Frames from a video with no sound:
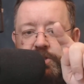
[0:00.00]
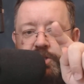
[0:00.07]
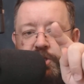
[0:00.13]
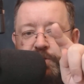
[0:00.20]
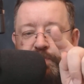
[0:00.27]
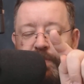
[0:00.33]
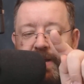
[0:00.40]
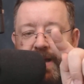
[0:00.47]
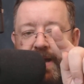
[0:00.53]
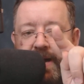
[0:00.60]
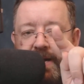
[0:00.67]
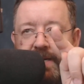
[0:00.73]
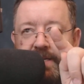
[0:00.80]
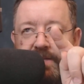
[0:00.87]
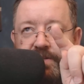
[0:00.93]
Just
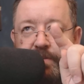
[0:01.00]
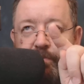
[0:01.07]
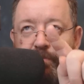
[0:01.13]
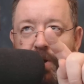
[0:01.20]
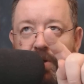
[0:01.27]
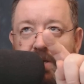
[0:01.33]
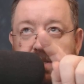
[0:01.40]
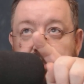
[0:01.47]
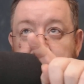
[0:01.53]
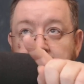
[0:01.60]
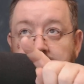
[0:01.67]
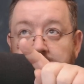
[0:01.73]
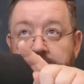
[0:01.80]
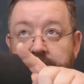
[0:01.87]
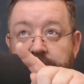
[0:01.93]
behind the monitor
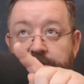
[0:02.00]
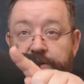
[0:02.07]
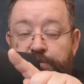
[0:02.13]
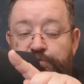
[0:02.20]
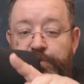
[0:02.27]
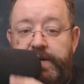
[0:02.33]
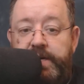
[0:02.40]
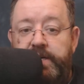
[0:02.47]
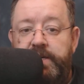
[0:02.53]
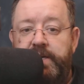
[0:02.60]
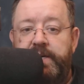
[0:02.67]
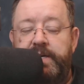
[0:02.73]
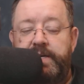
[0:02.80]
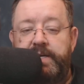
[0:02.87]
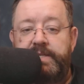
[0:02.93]
here to the rear
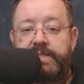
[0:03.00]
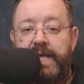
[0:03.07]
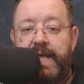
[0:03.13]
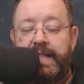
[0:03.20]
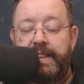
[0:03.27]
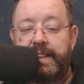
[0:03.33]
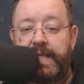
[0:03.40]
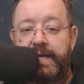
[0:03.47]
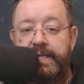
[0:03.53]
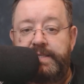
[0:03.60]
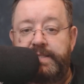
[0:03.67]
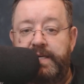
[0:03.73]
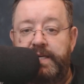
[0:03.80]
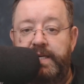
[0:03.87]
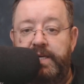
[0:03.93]
is a
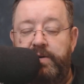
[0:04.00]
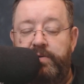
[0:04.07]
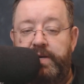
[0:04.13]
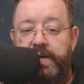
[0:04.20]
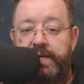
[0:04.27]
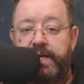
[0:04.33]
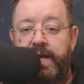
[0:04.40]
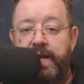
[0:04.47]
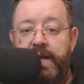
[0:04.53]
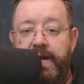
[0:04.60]
lighting unit.